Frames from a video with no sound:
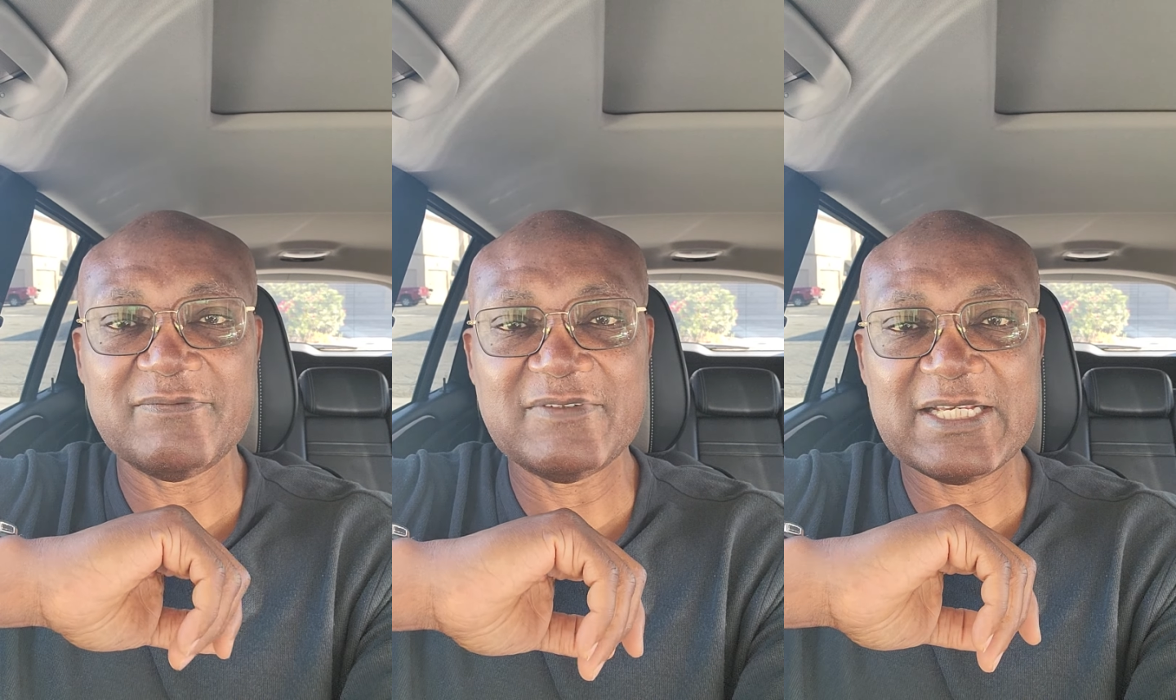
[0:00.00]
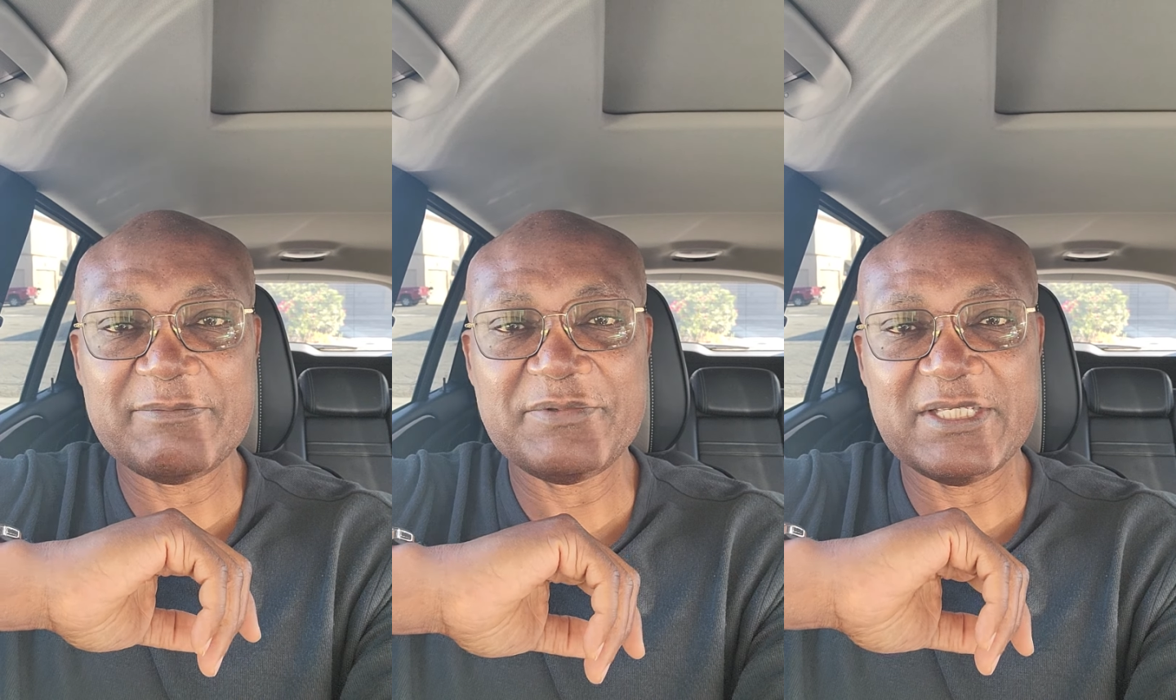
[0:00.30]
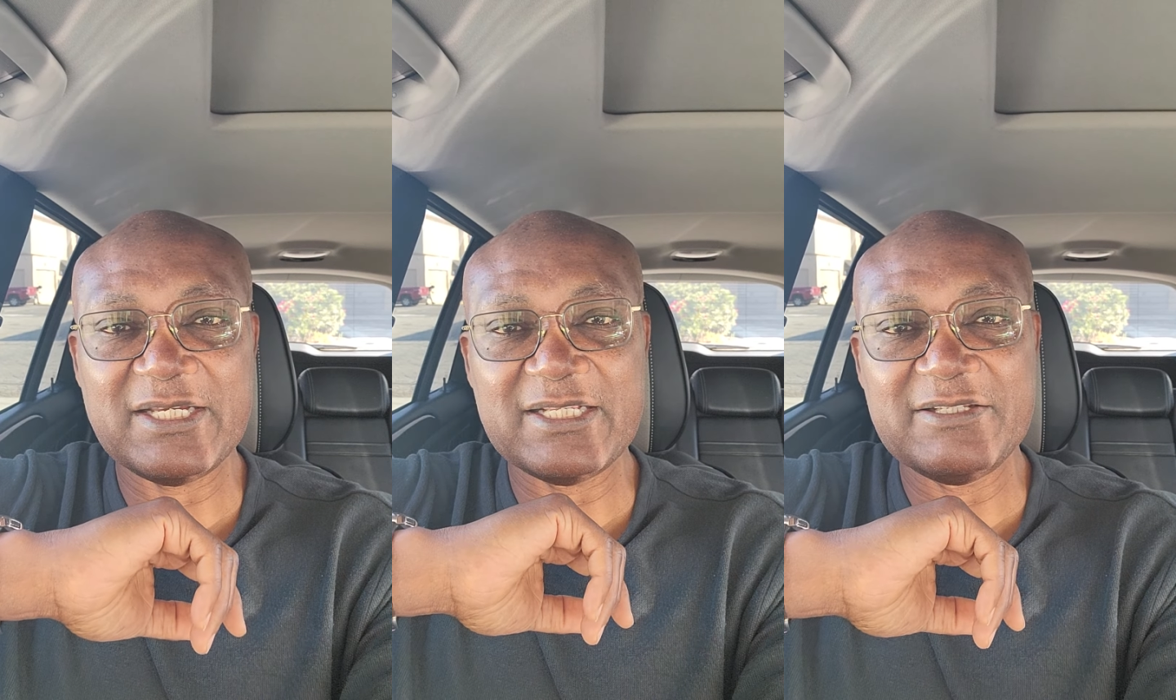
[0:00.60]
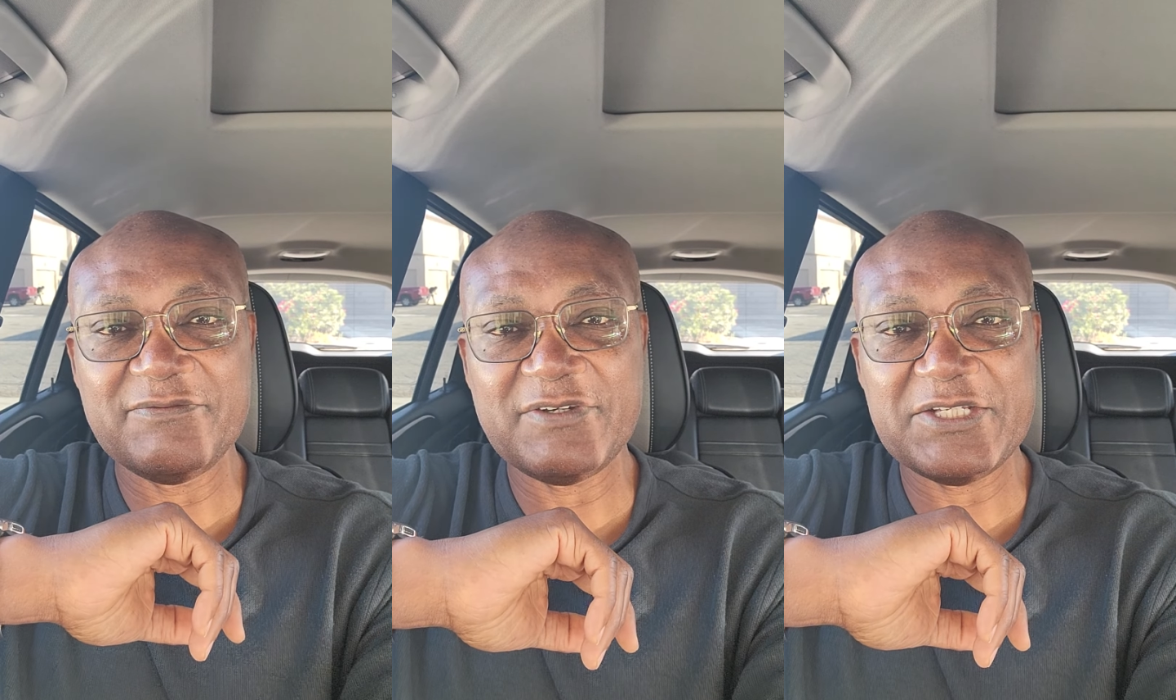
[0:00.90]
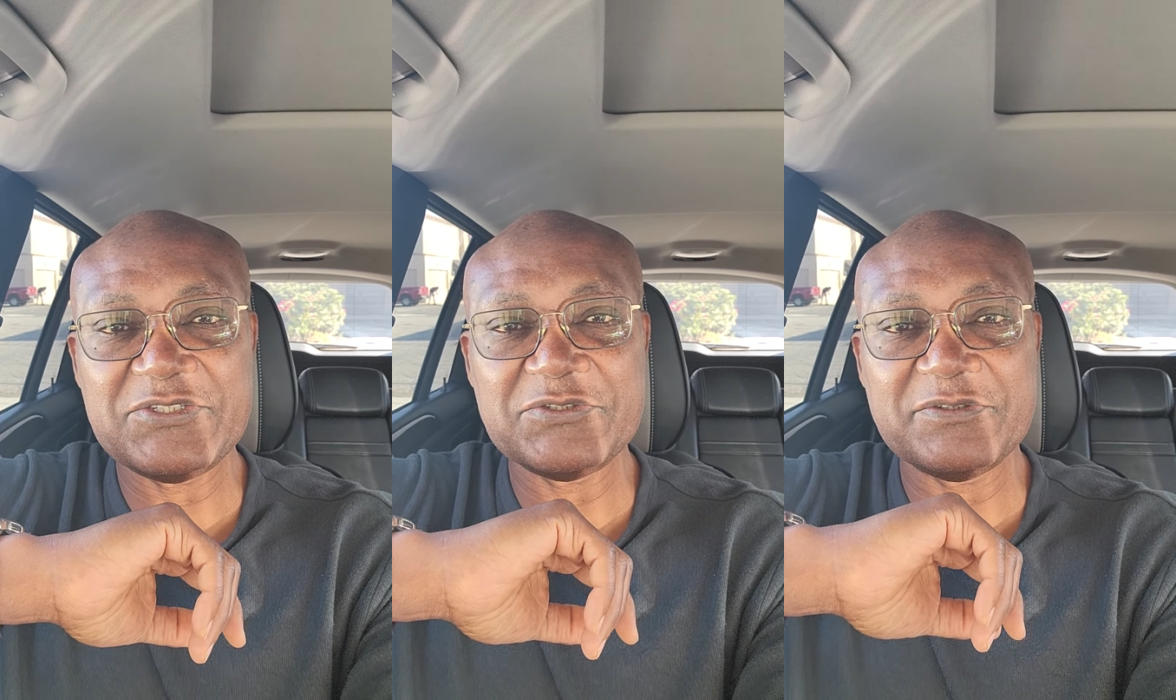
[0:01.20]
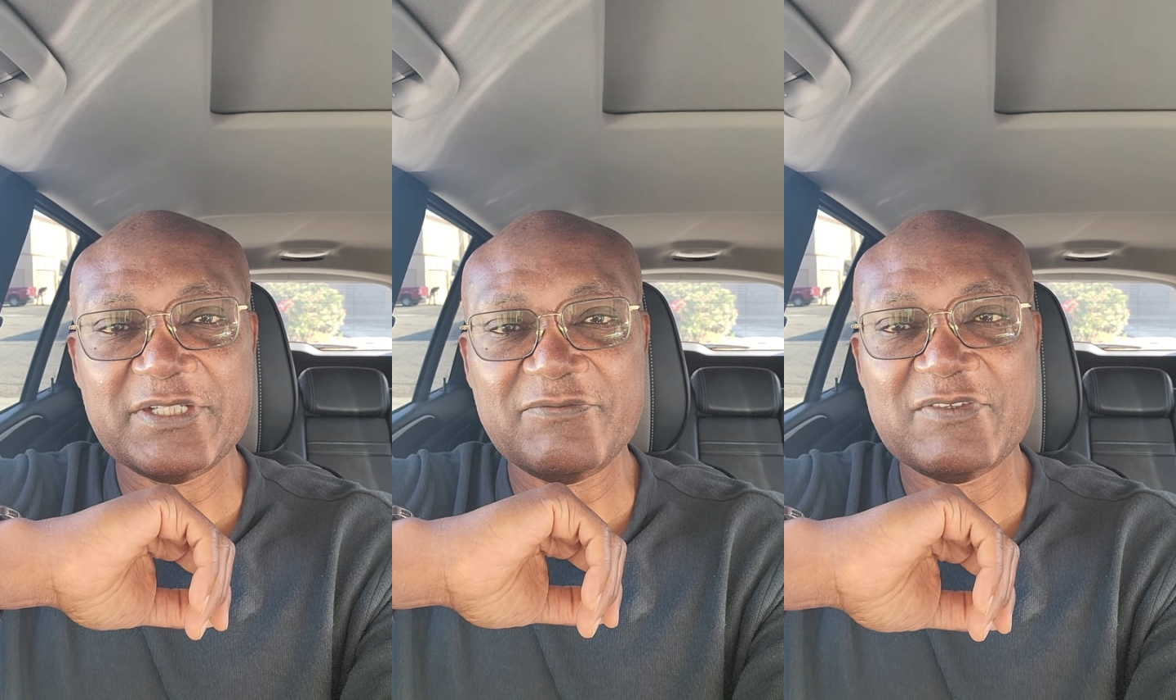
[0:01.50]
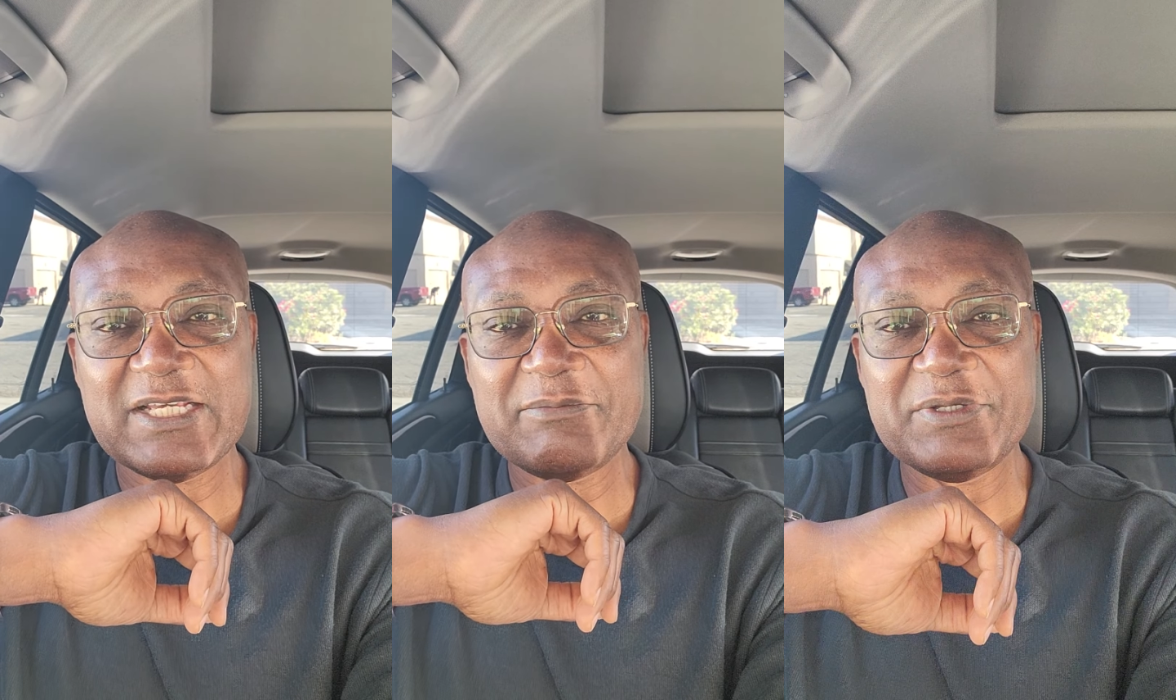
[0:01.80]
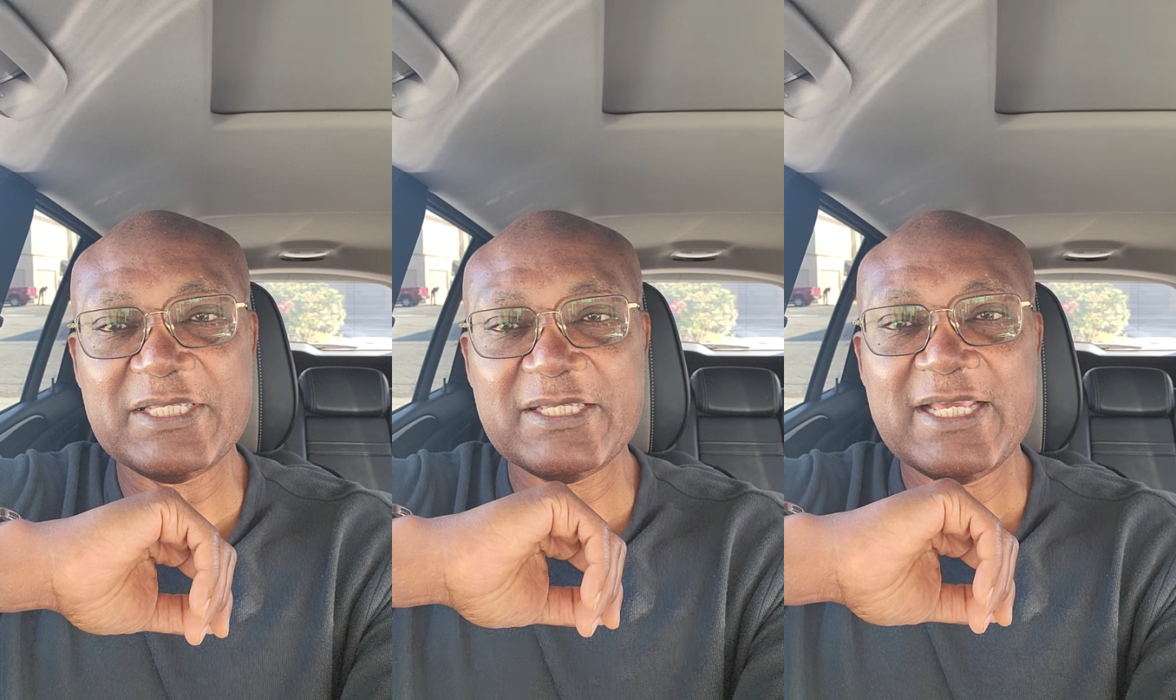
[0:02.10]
if there be any virtue, if there be